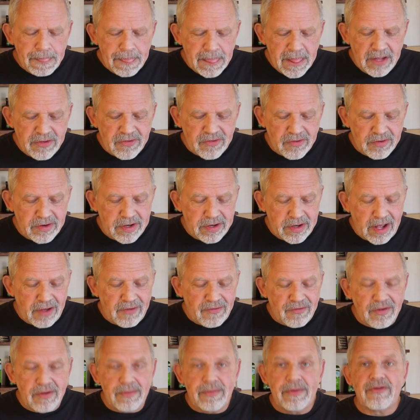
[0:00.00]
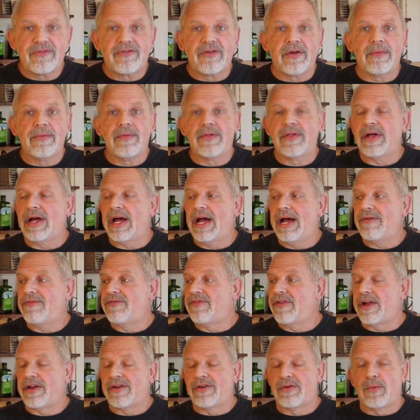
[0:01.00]
This will definitely be something that I
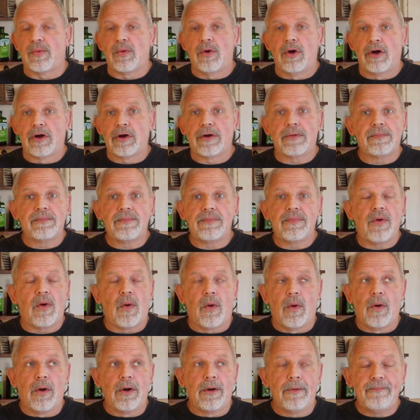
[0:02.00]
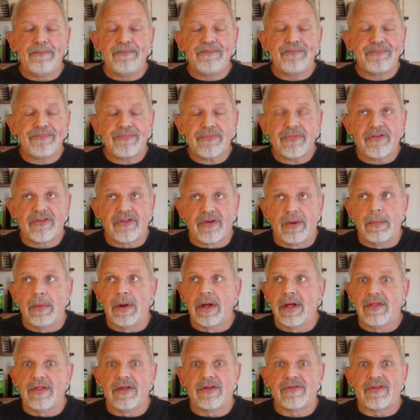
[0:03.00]
have to take to work, or
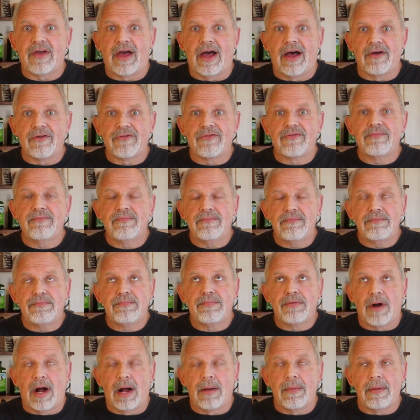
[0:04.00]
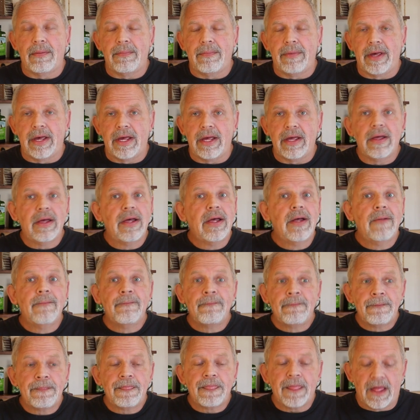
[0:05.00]
somebody in this house, probably me,
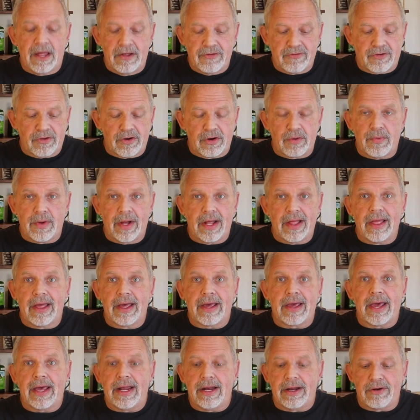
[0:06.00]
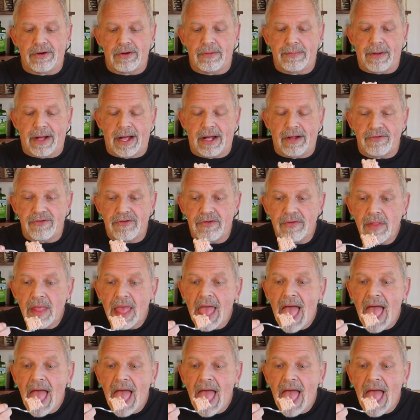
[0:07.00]
is going to weigh like 800 pounds.